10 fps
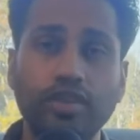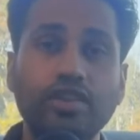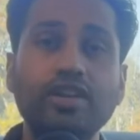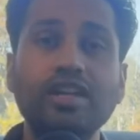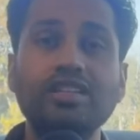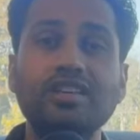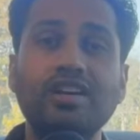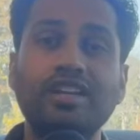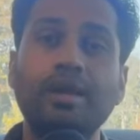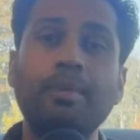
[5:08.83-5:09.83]
They'll get it
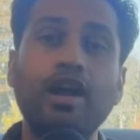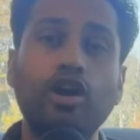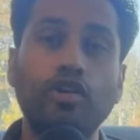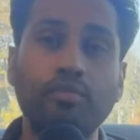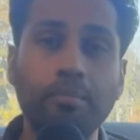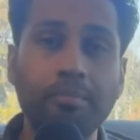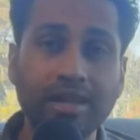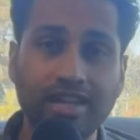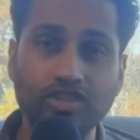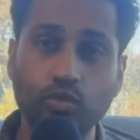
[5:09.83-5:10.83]
done in a matter of
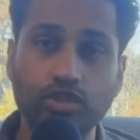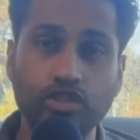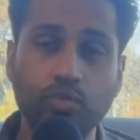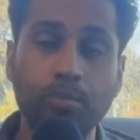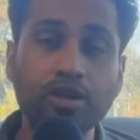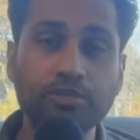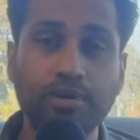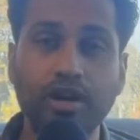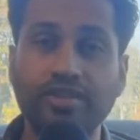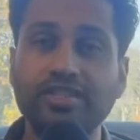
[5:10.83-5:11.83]
minutes, which is much
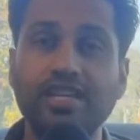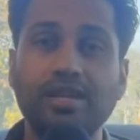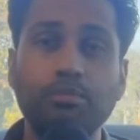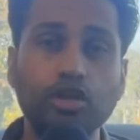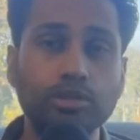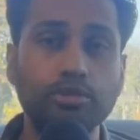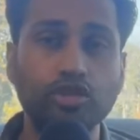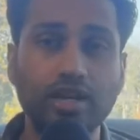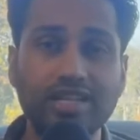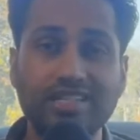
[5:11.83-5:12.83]
better than taking multiple
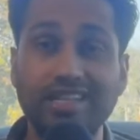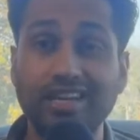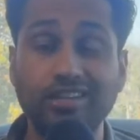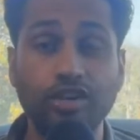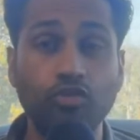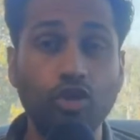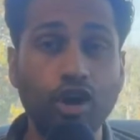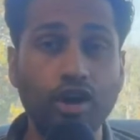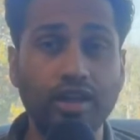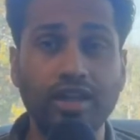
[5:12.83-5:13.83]
tries to get it done
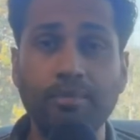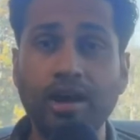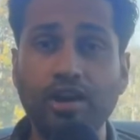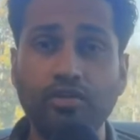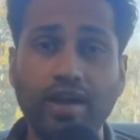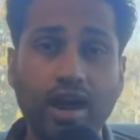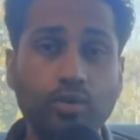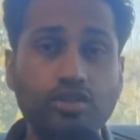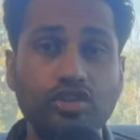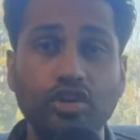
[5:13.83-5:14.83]
wrong in a matter of
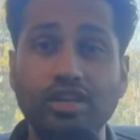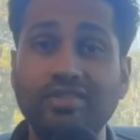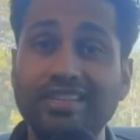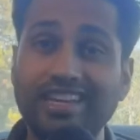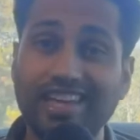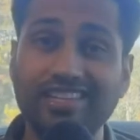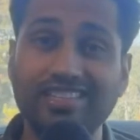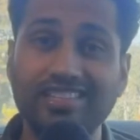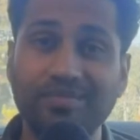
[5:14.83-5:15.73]
hours or even days.